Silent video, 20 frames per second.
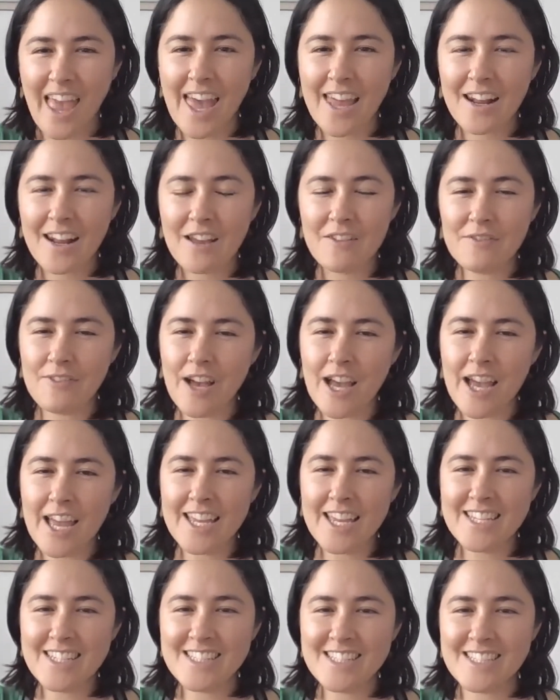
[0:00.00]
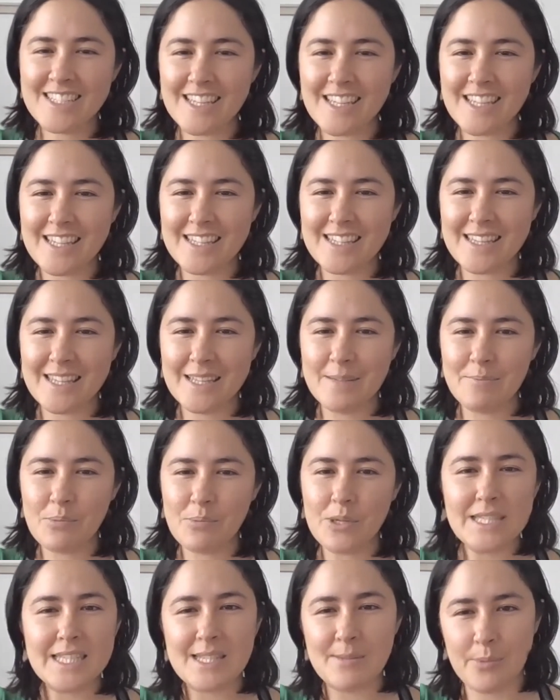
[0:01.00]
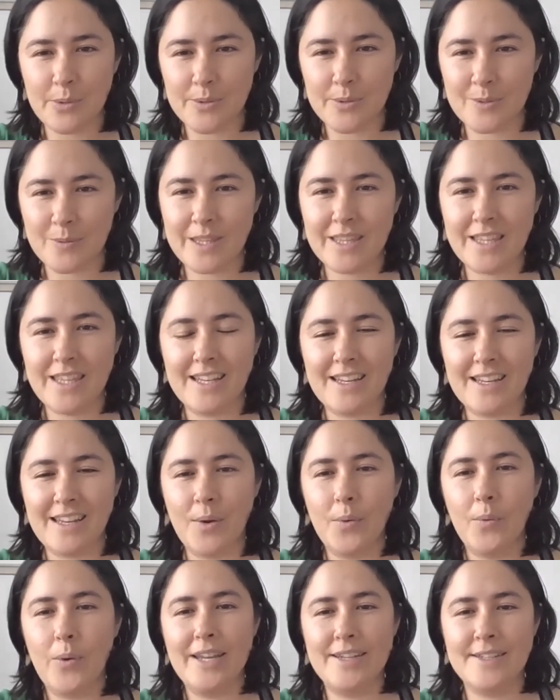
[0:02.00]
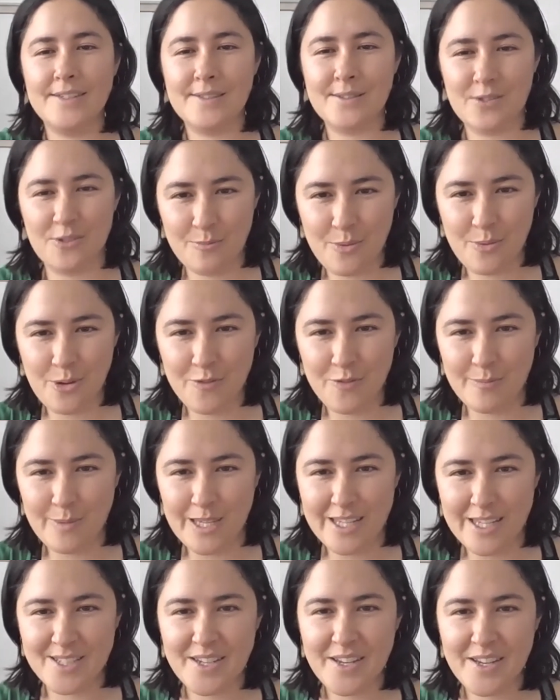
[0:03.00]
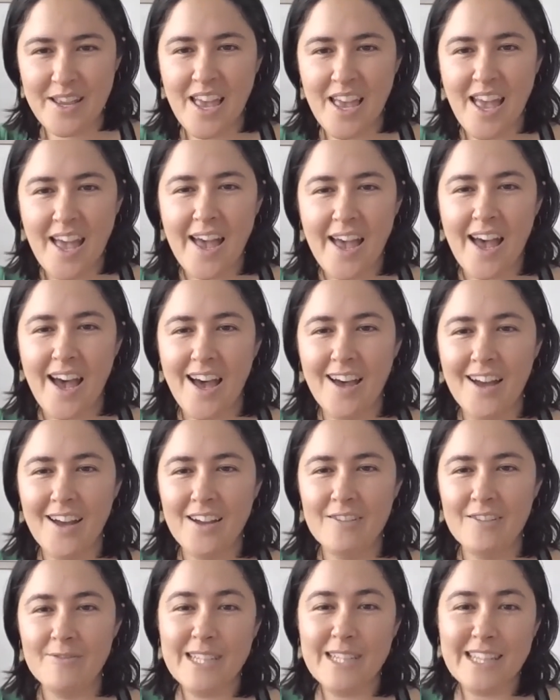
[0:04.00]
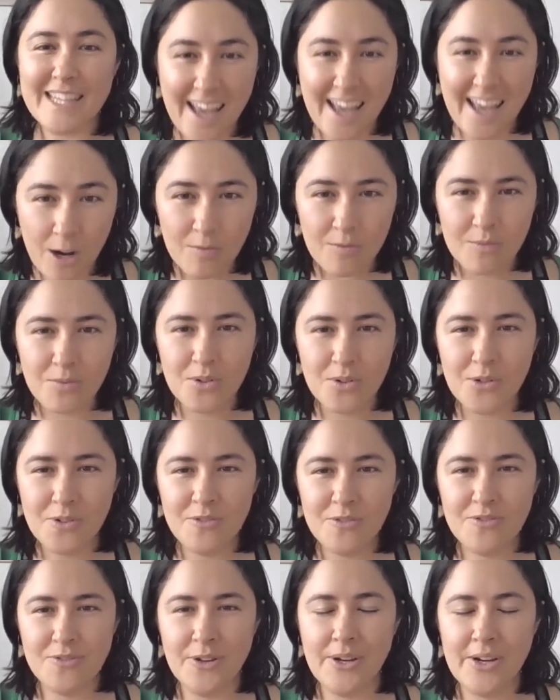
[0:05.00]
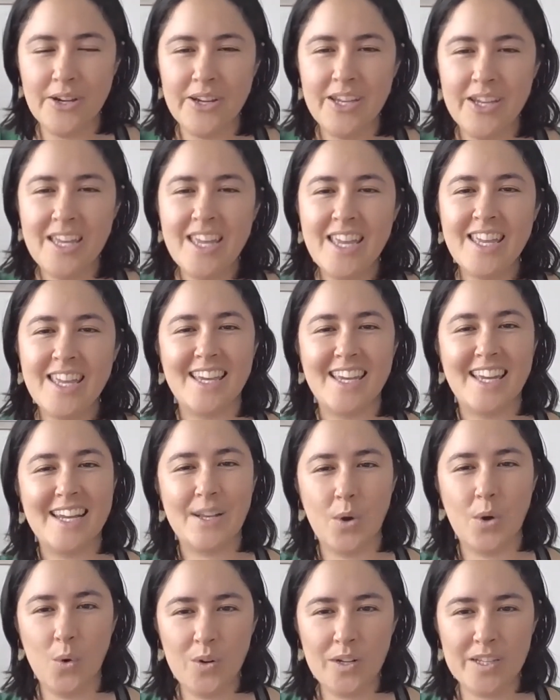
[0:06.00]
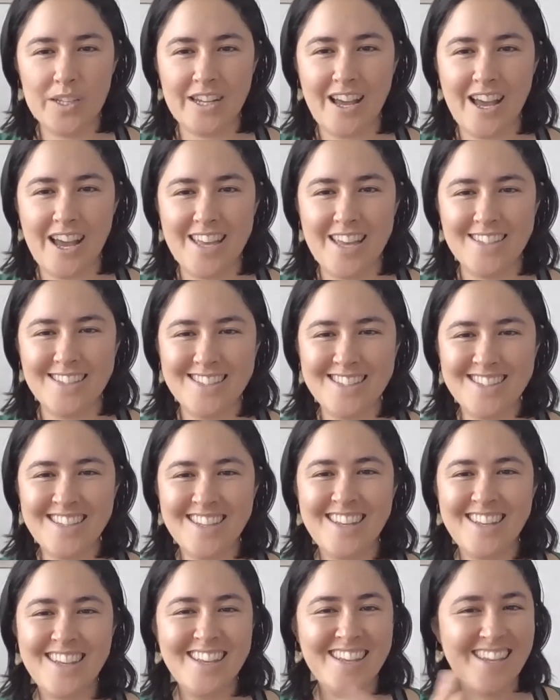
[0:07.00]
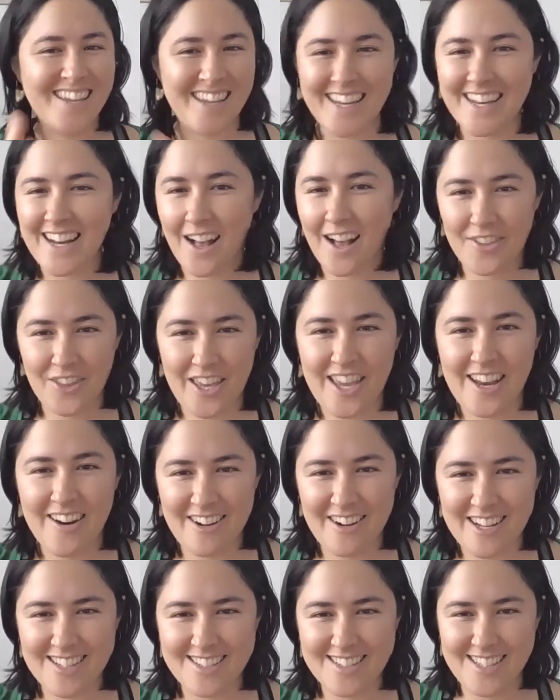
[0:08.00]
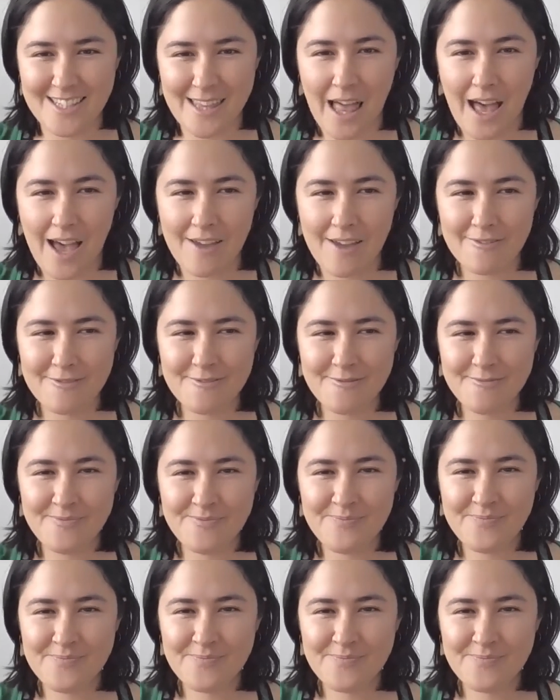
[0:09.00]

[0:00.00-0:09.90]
And I find that the principles within awareness through movement are really helpful for getting organised in other areas in life.